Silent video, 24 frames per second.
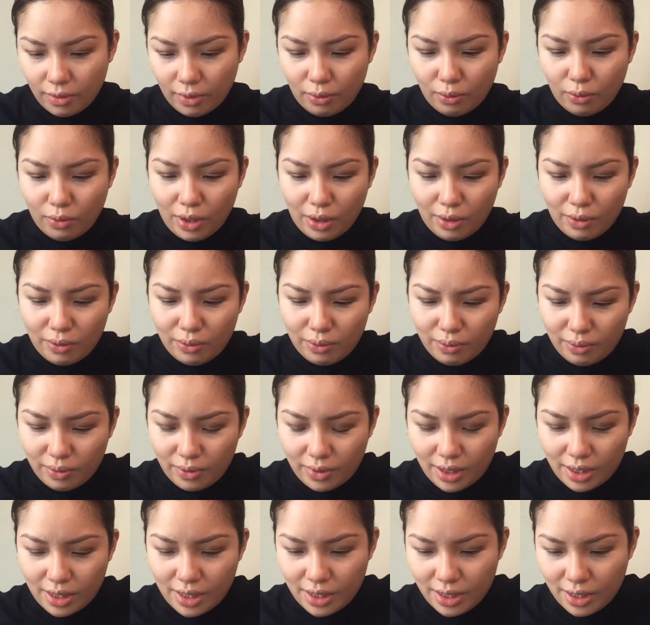well,
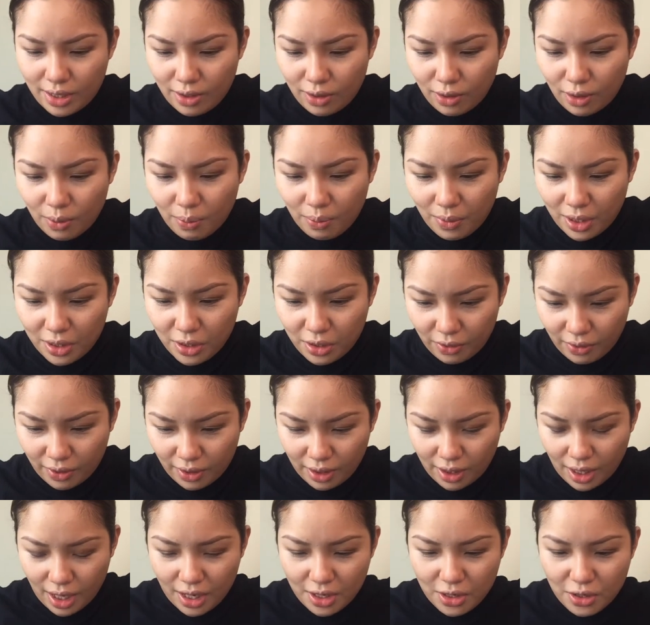that's not much of an
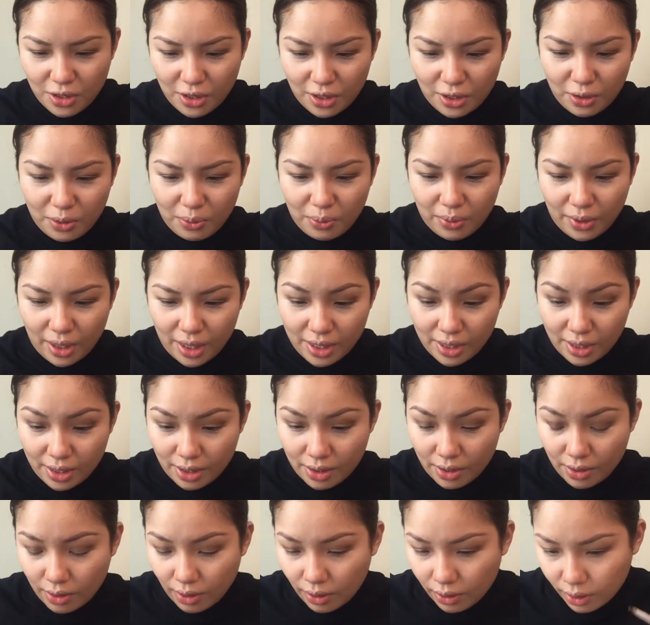eyeshadow
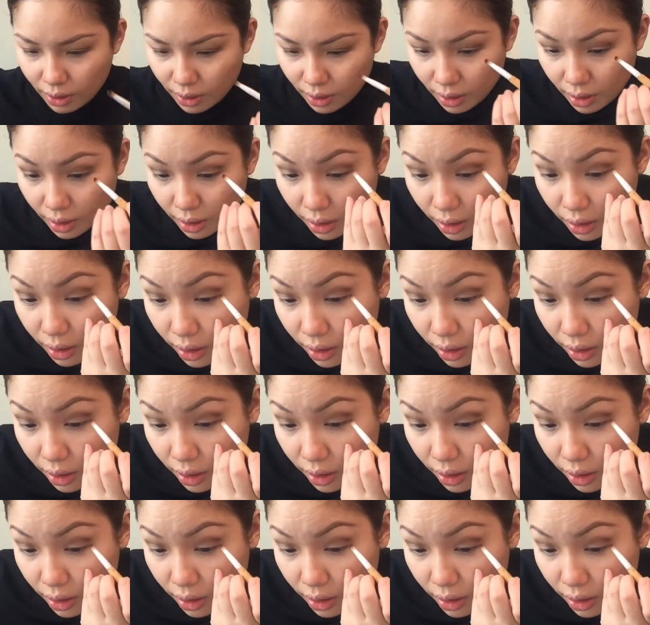presence on the